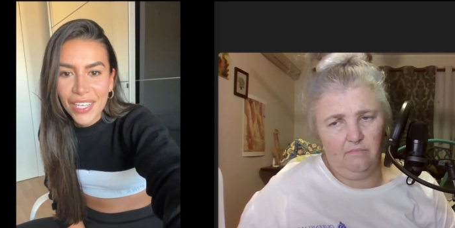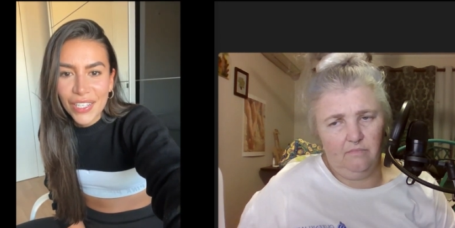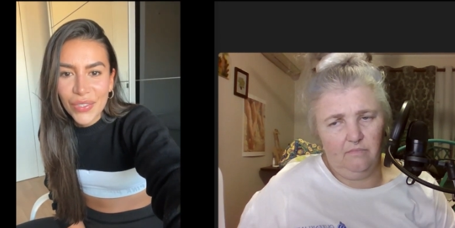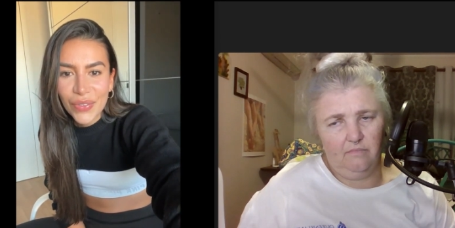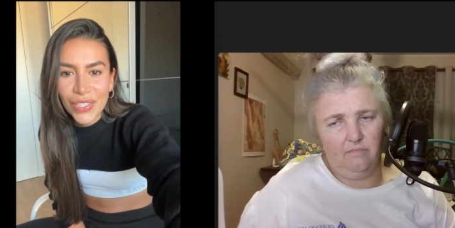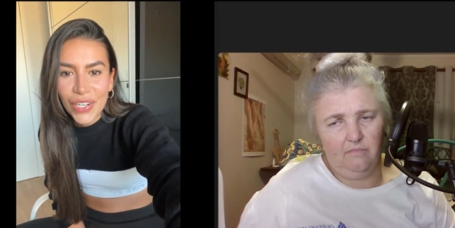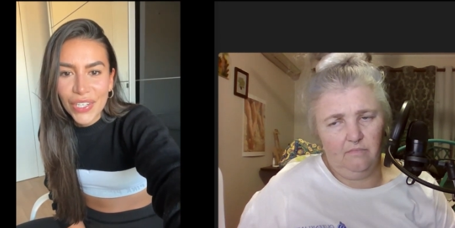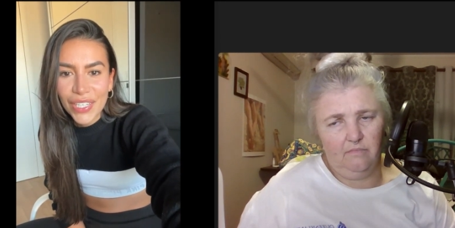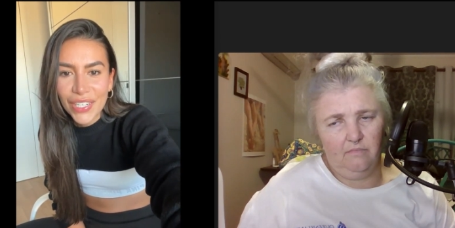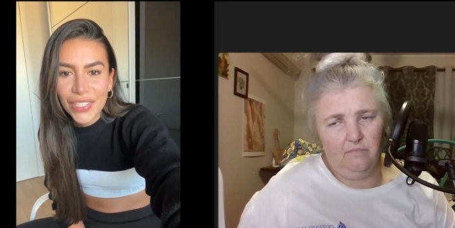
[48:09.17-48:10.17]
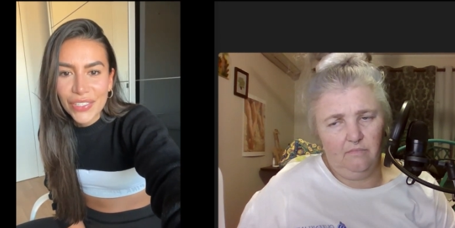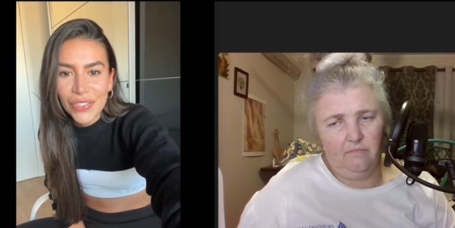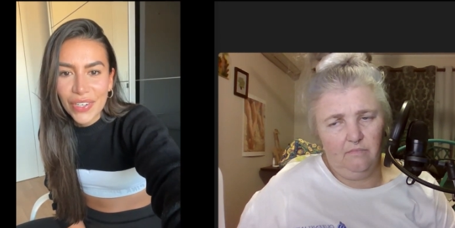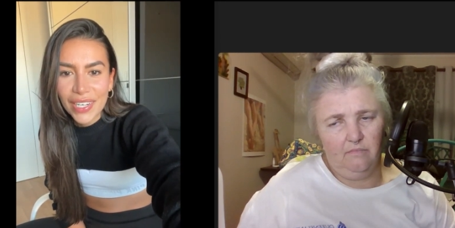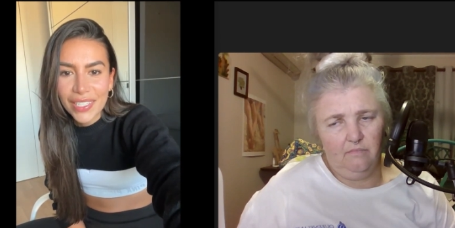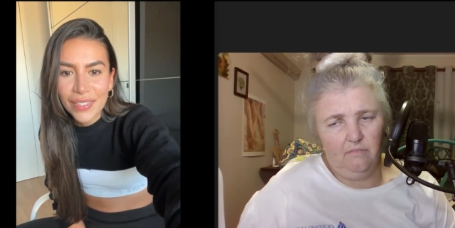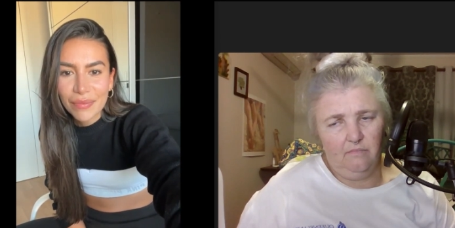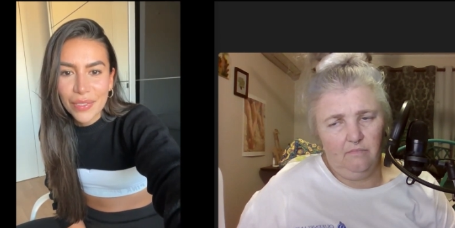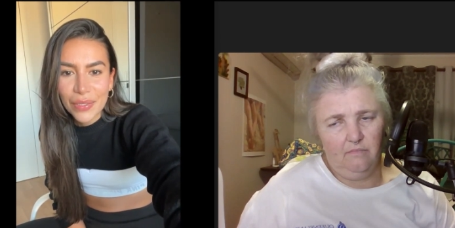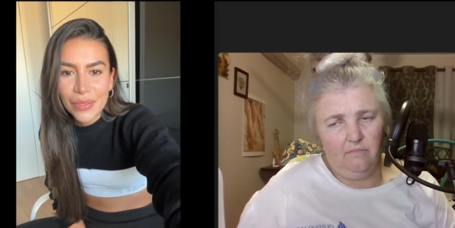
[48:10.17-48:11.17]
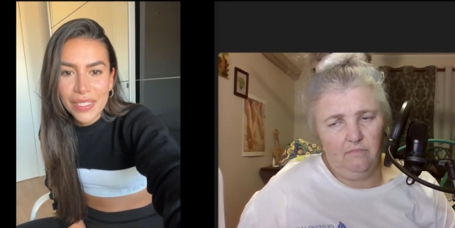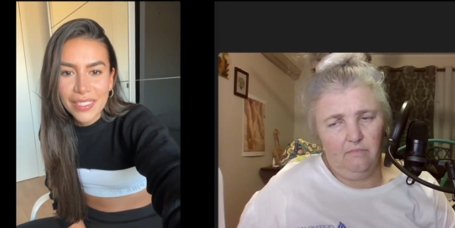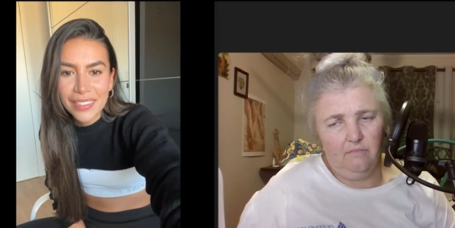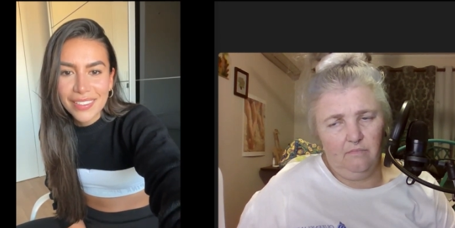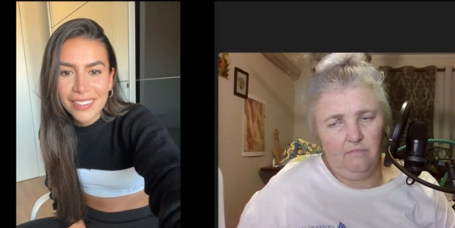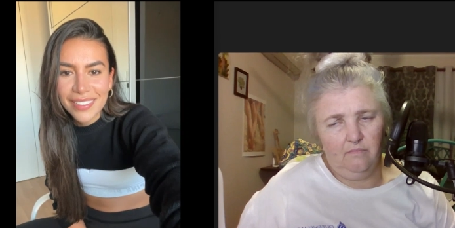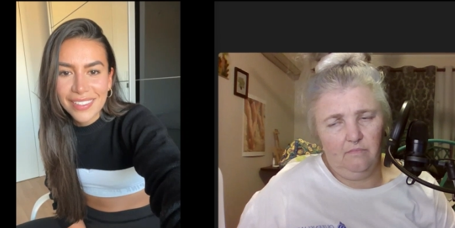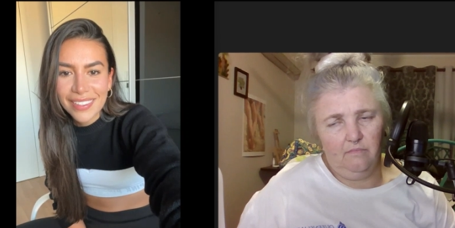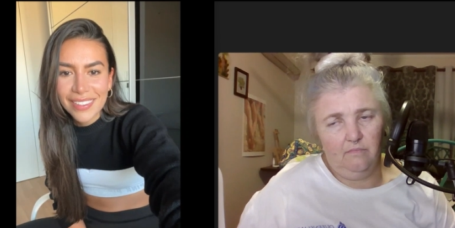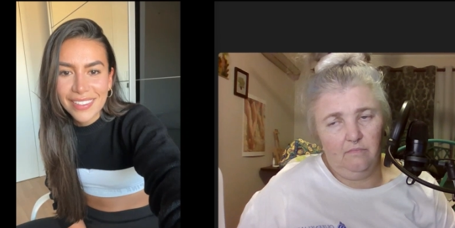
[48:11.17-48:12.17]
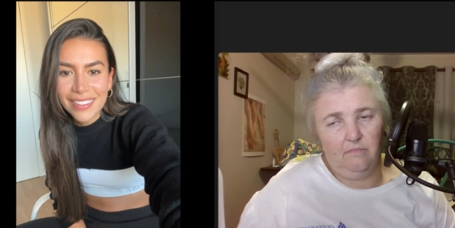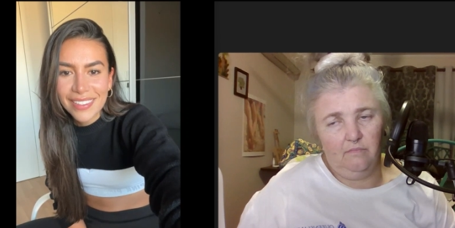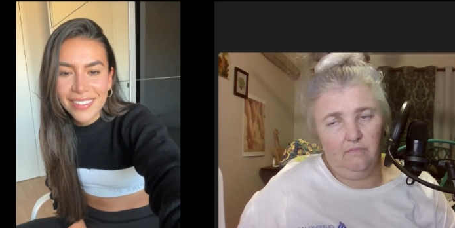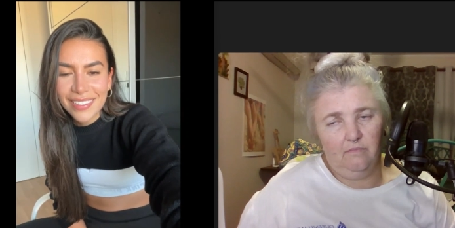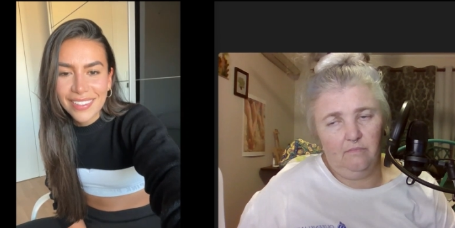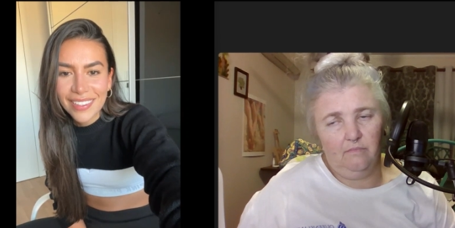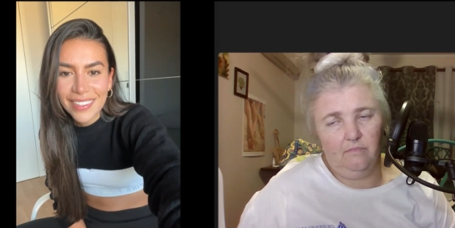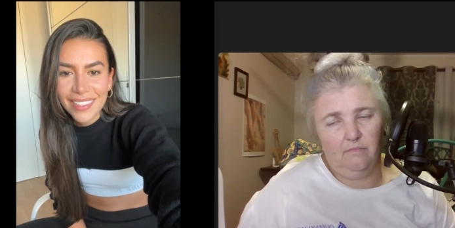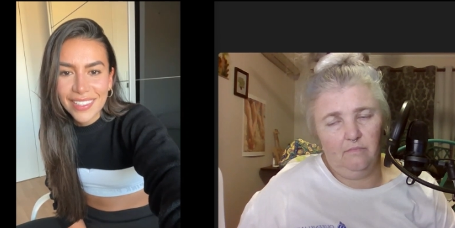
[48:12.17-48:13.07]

Speaker 1: Has anyone on here tried hypnosis?